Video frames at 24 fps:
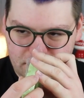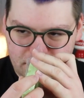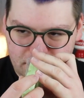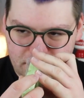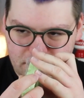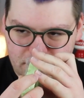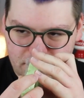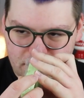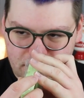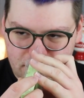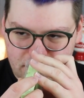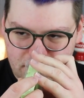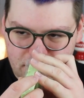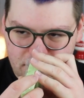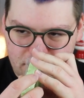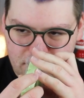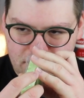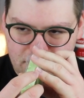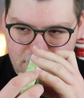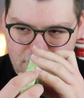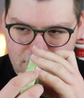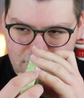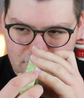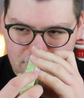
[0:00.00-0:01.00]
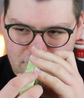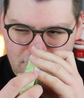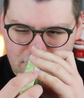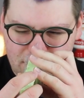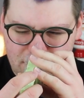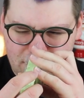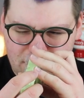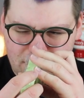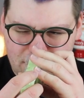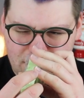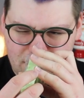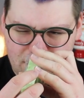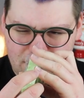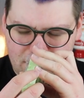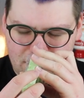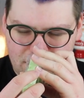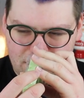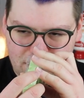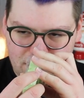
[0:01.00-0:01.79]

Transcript: No one is speaking in this clip.